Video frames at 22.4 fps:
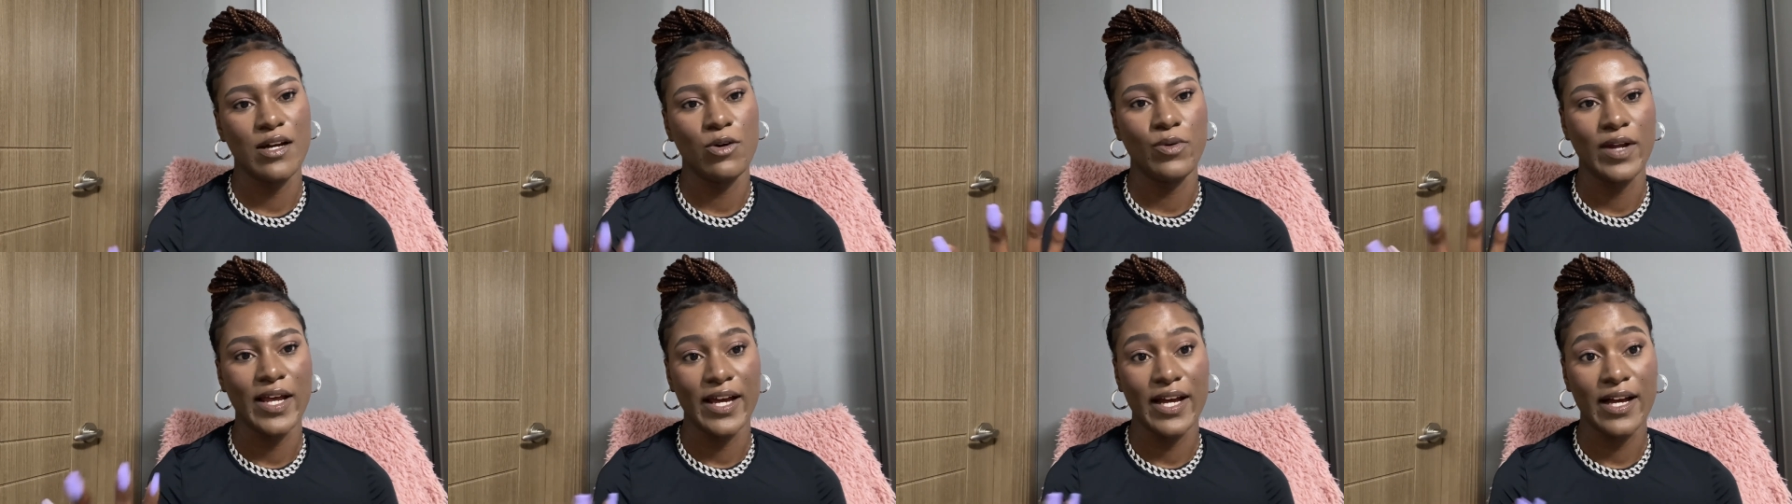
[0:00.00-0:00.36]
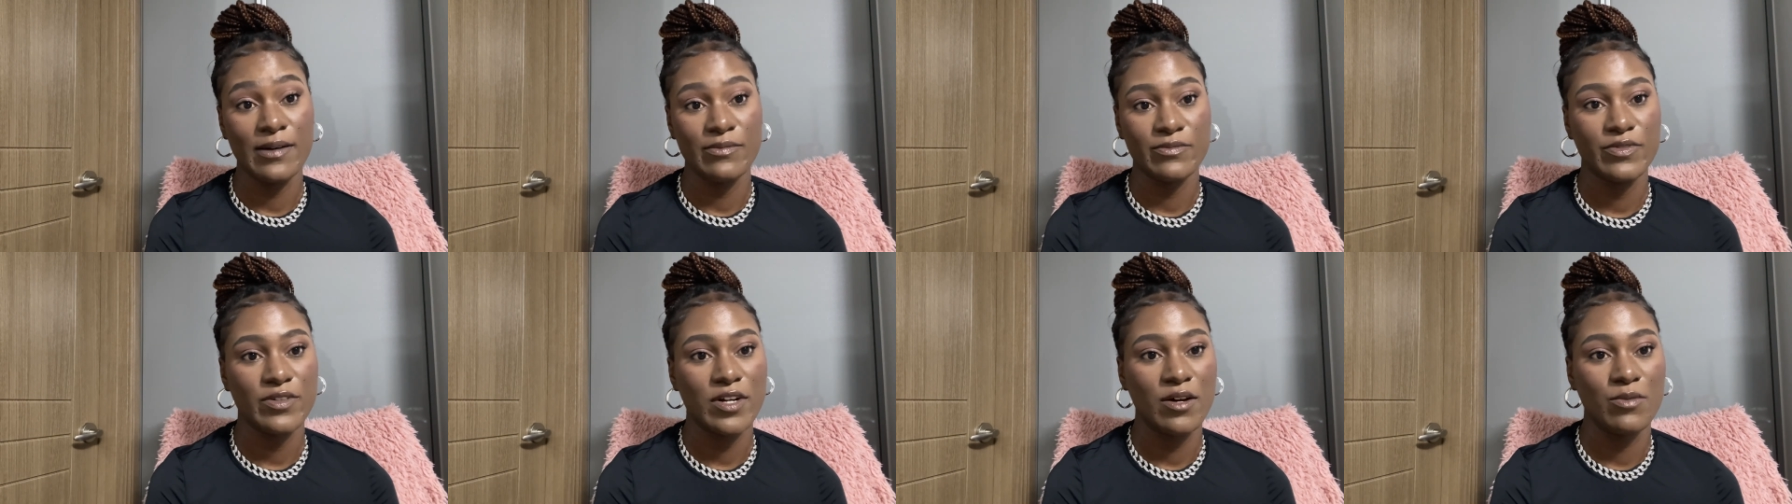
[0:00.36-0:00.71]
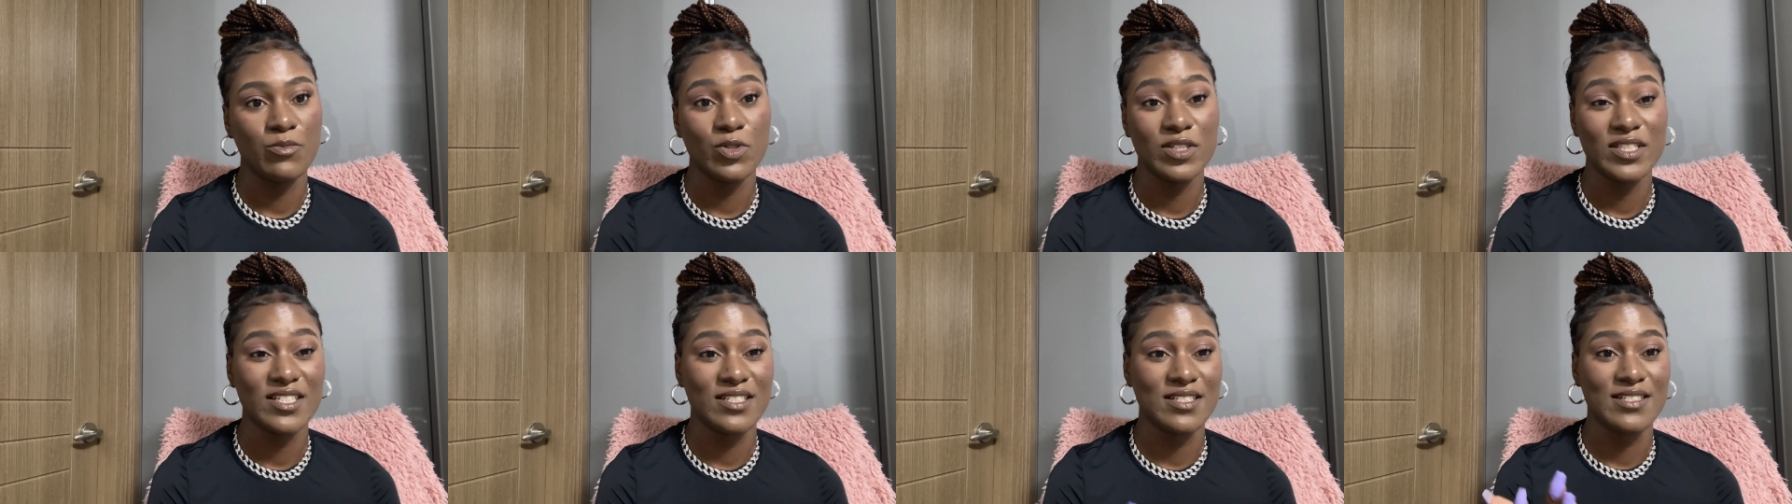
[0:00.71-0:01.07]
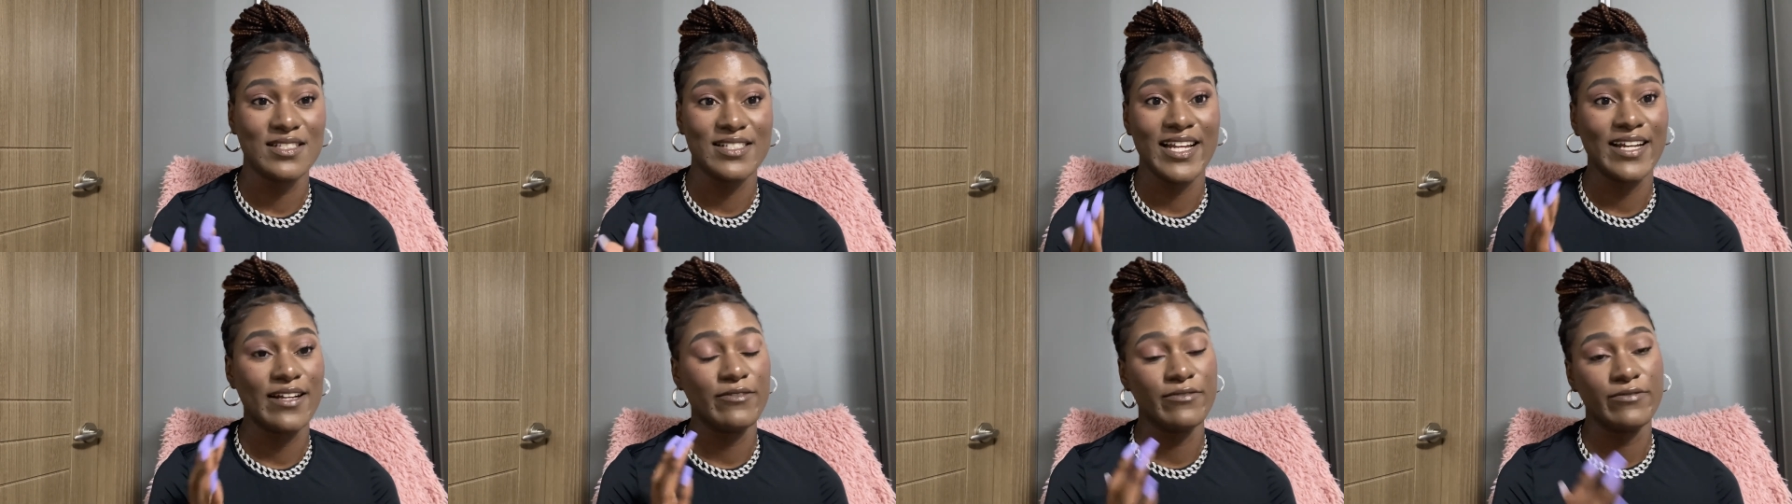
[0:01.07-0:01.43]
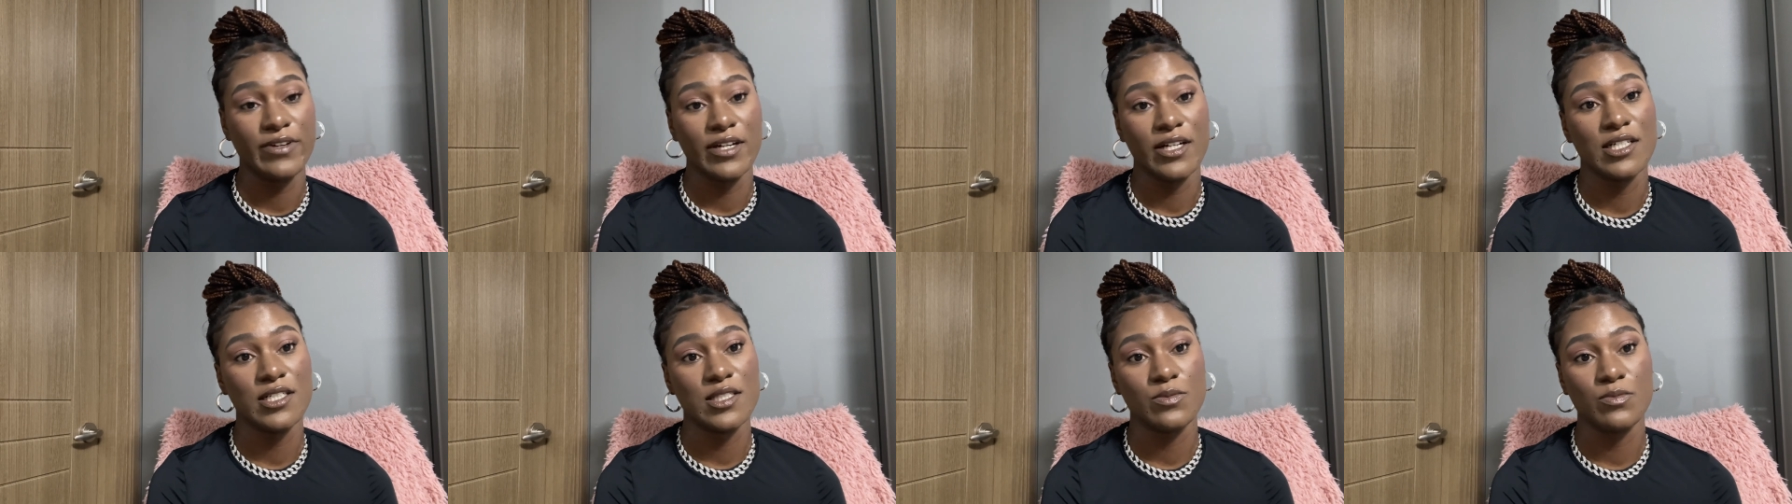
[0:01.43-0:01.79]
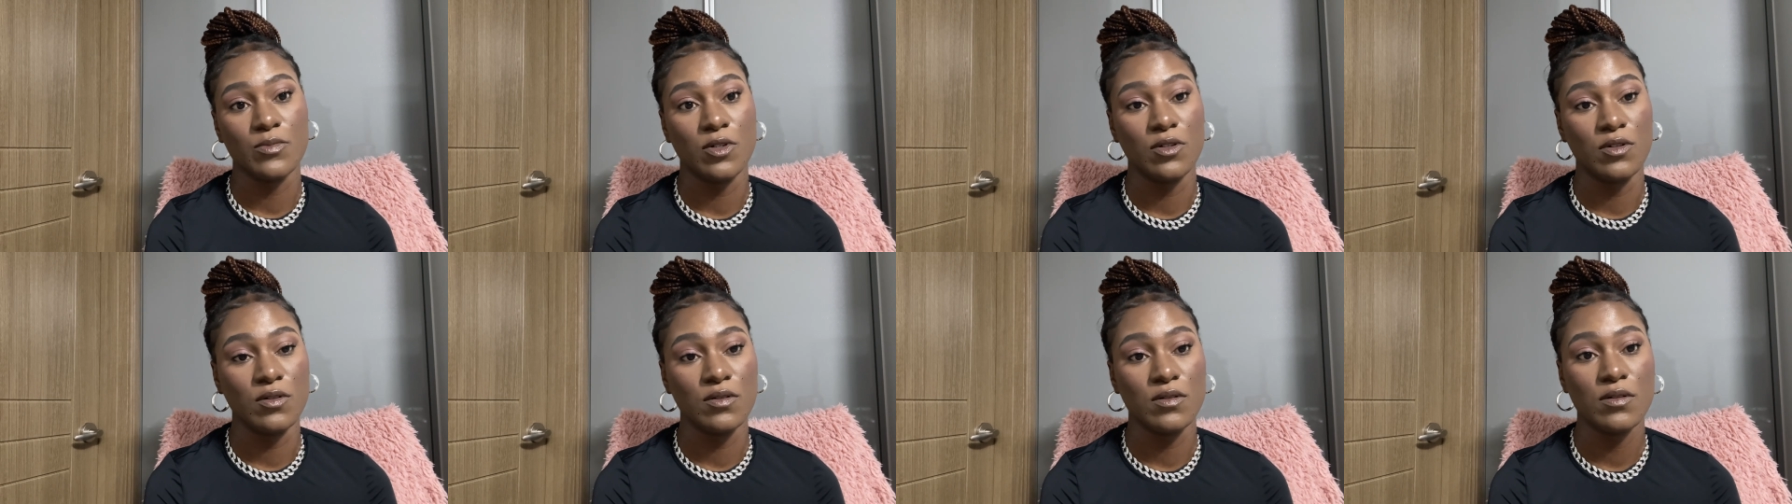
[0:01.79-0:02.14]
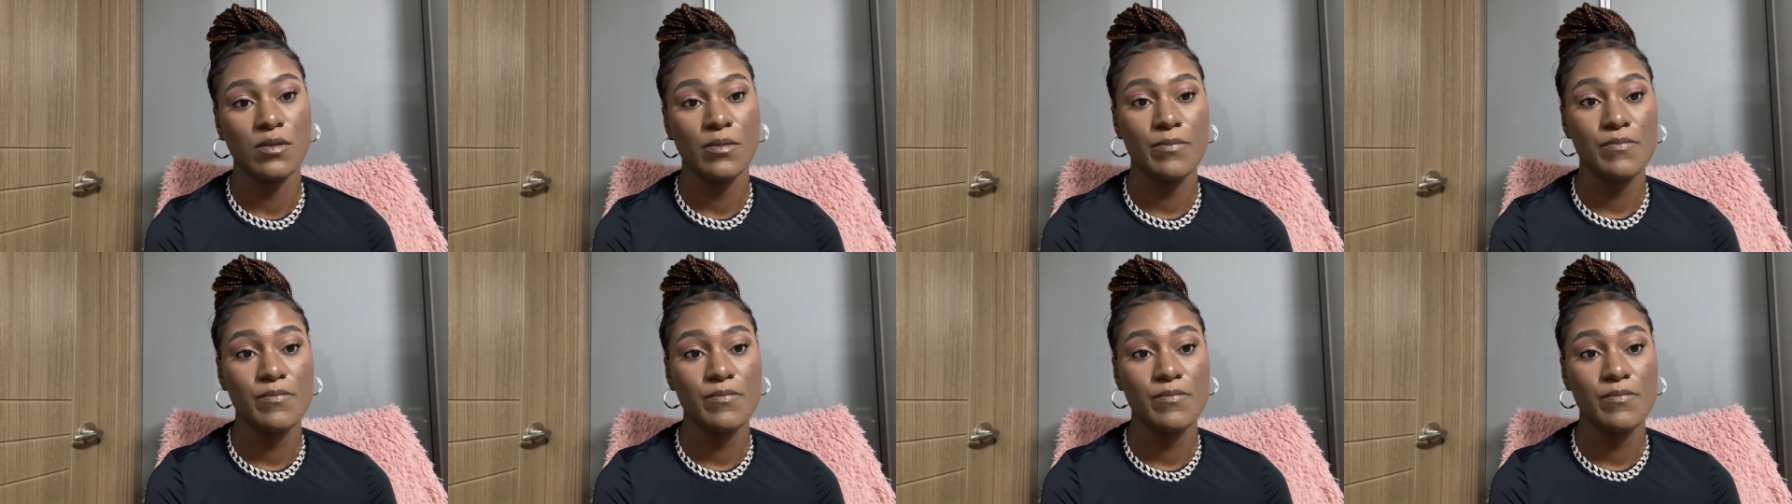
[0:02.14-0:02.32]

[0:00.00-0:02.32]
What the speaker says: where I come from, which is like a very small